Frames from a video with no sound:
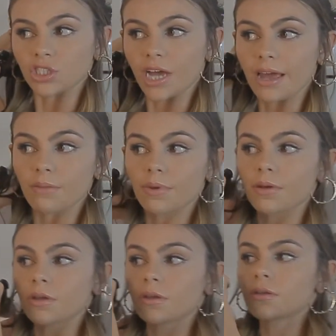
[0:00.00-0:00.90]
shape.
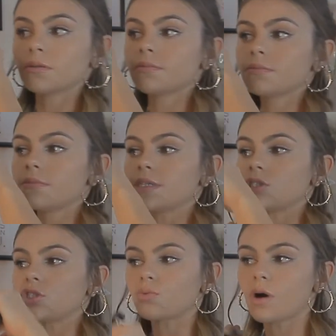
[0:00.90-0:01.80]
This
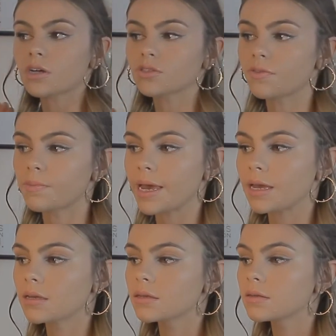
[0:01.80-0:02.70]
just works for me.